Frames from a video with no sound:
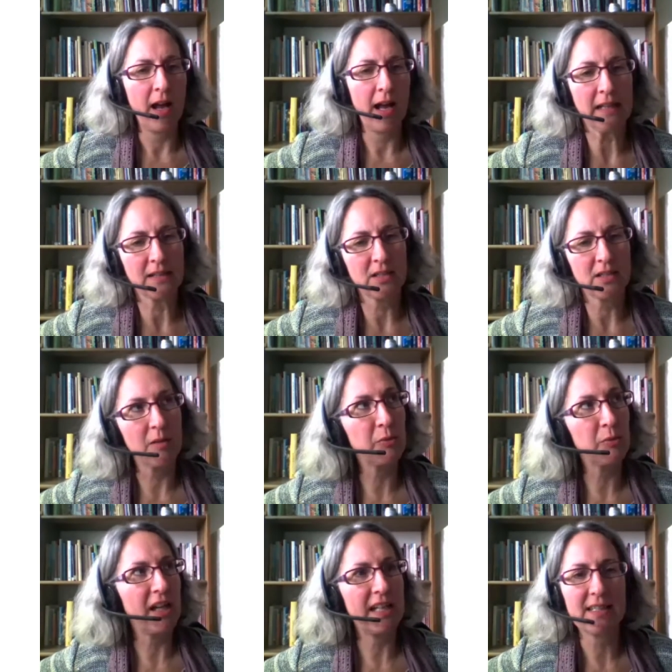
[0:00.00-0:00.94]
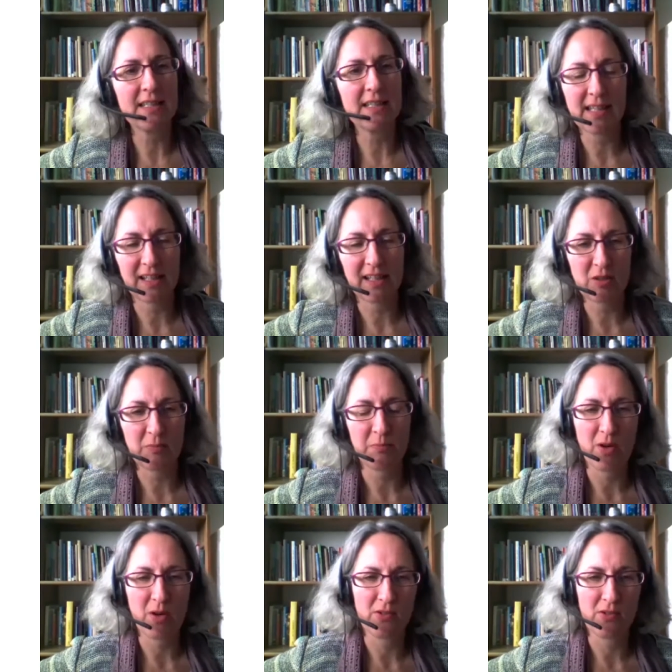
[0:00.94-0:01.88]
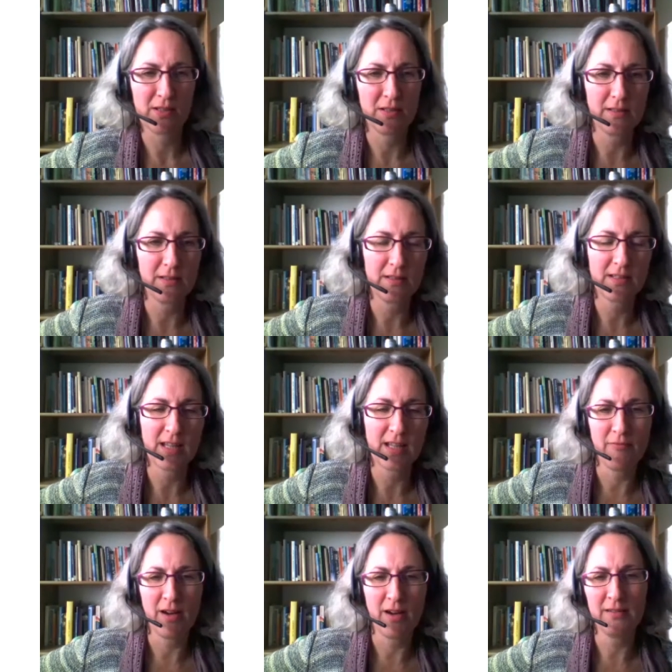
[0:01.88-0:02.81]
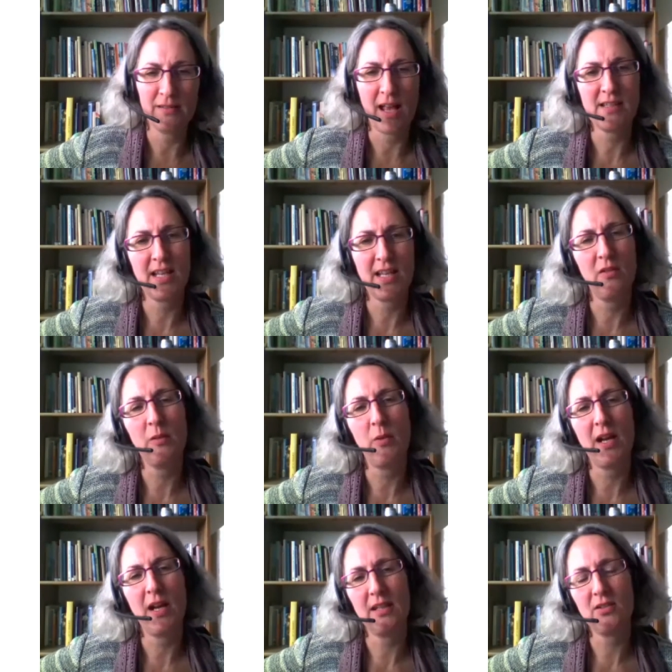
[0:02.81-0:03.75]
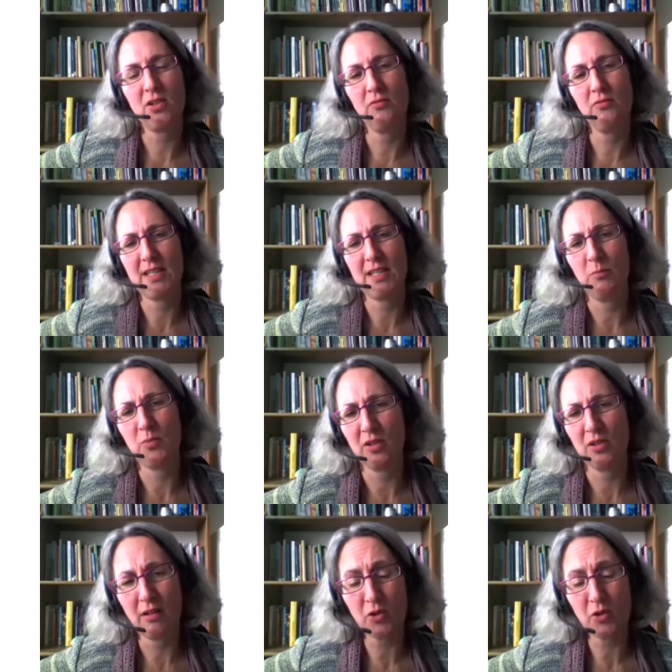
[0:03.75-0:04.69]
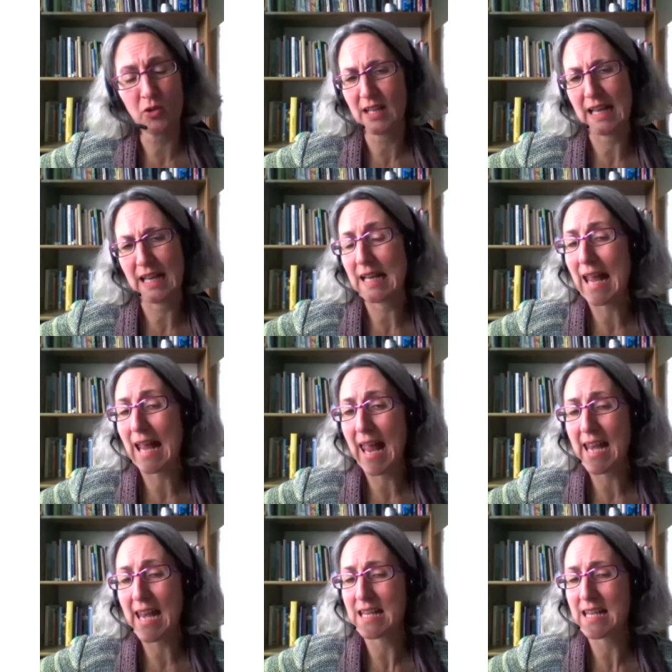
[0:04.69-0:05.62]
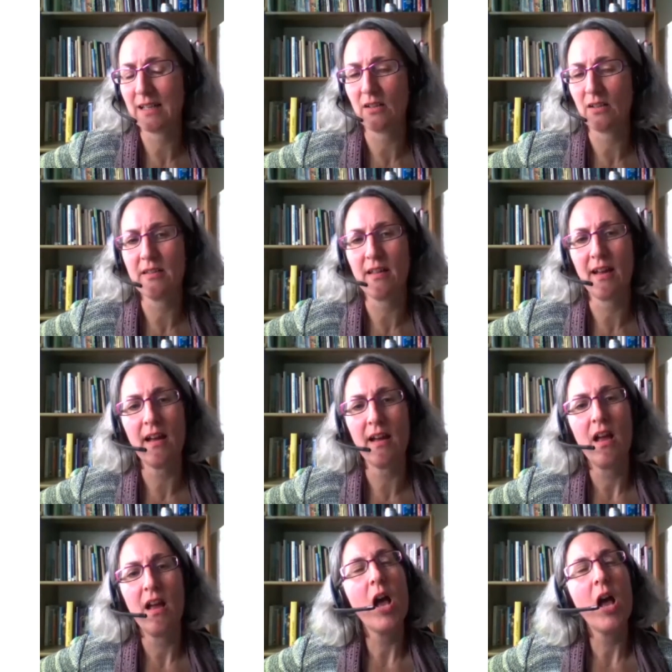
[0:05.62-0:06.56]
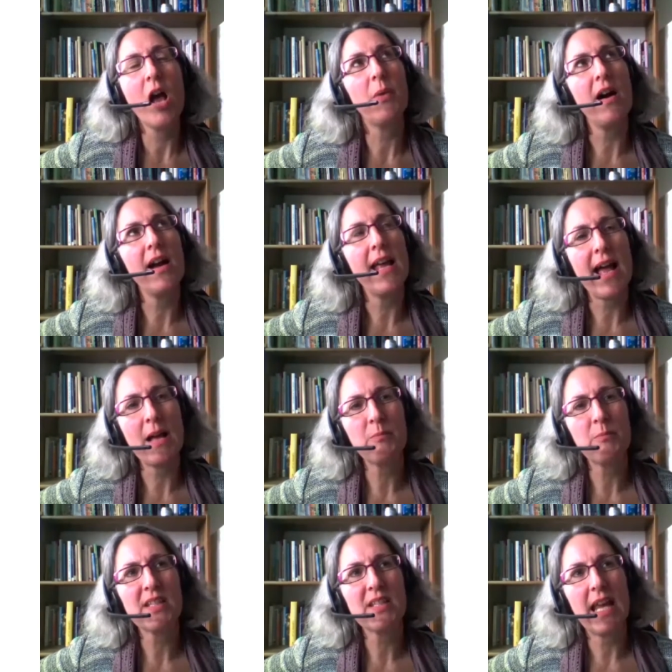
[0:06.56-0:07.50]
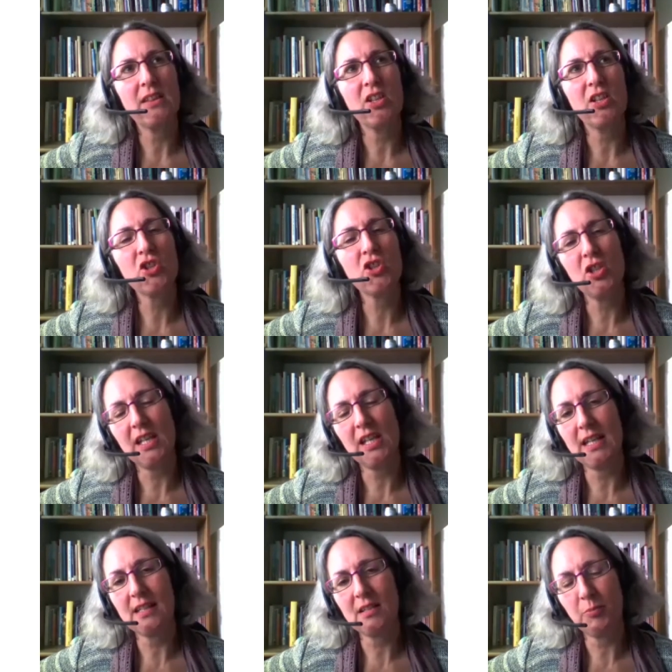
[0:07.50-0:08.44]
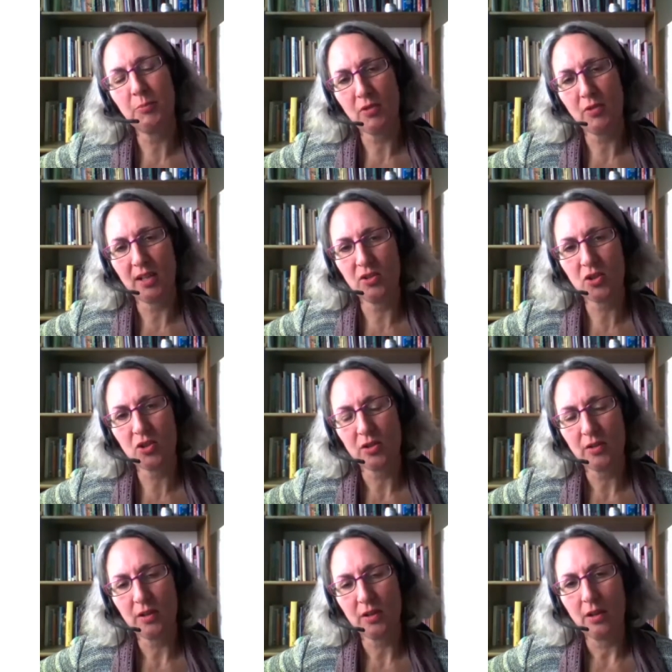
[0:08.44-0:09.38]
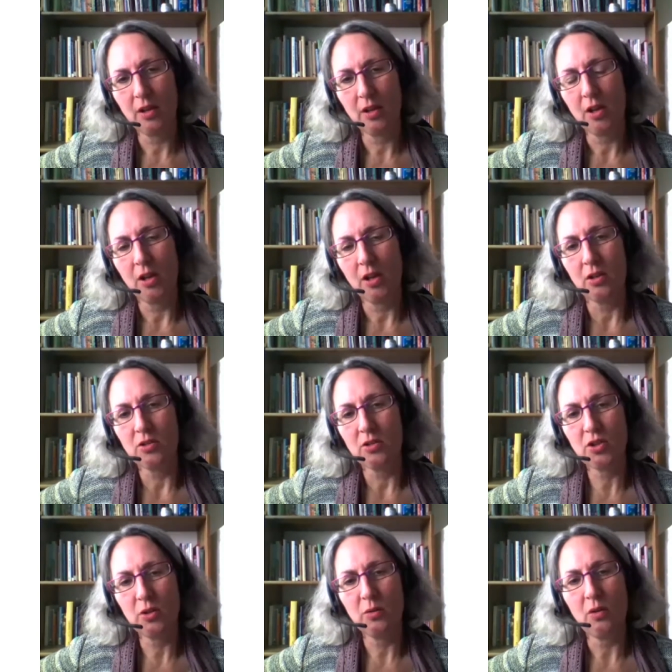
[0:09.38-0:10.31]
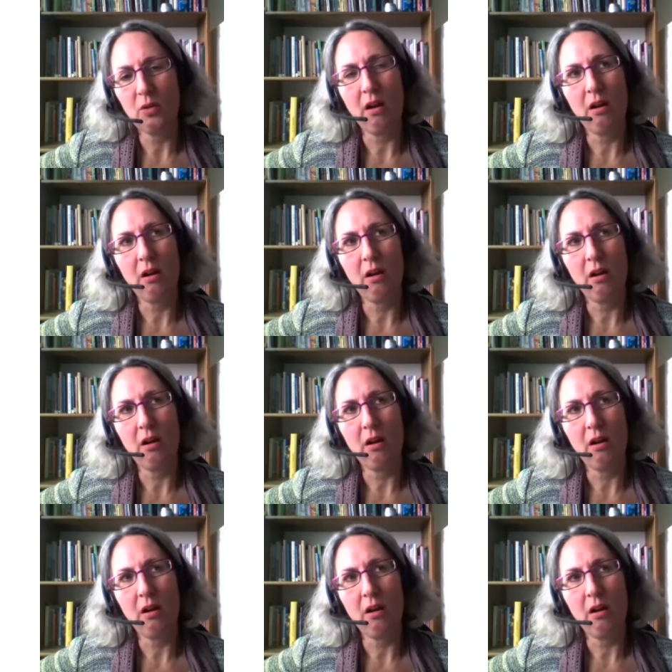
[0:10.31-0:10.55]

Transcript: and embrace Ascended Master Sarah, and that's the only way to redemption. I'm not saying anything like that, but I am saying that she is a bridge to